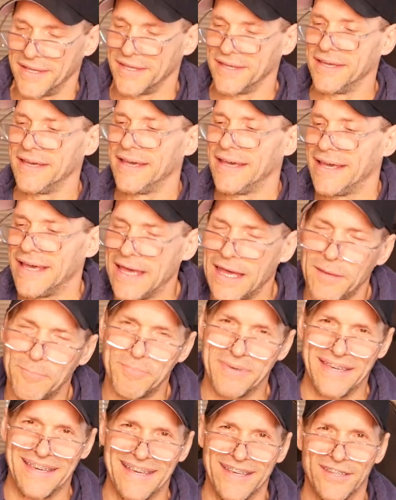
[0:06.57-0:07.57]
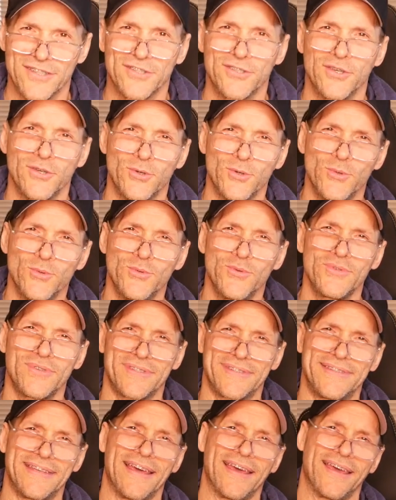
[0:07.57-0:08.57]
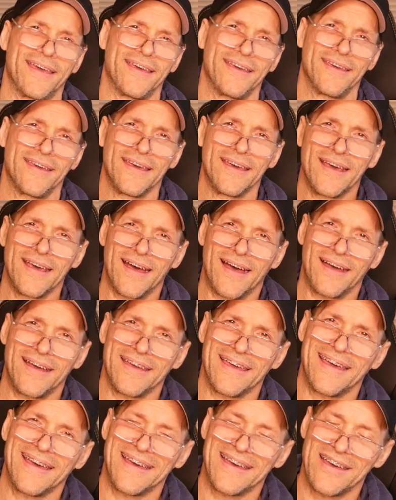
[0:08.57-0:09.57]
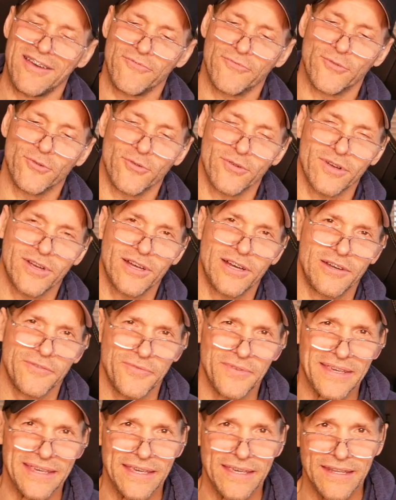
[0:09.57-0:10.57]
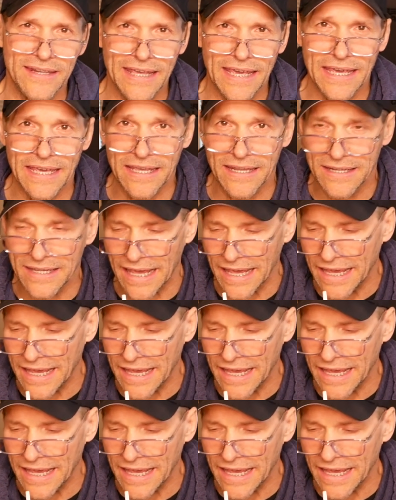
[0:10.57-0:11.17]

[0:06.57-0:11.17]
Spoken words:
Happy Tuesday. I have neural coffee in hand